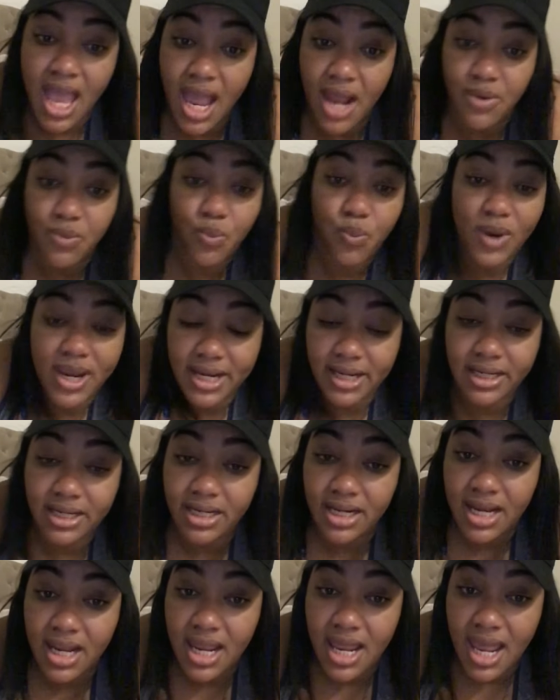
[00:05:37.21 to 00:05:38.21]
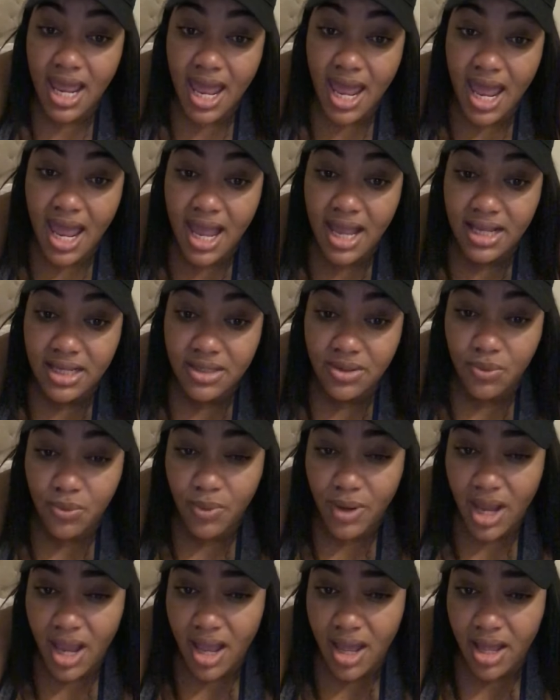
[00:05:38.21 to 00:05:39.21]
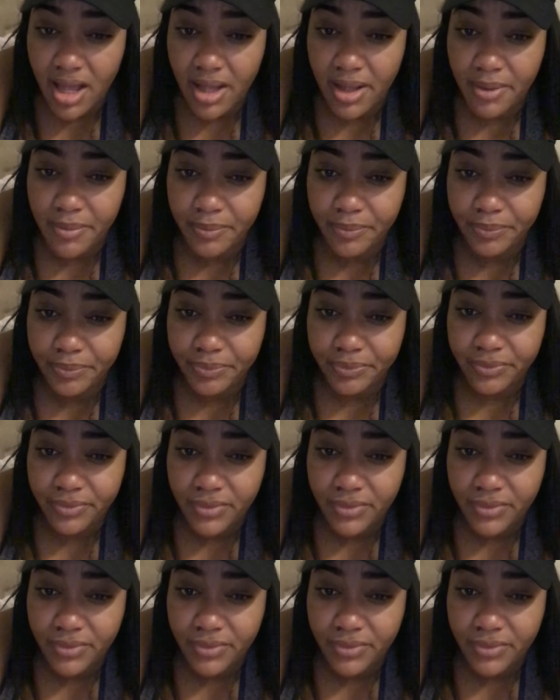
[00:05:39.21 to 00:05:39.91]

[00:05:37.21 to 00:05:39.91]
And when um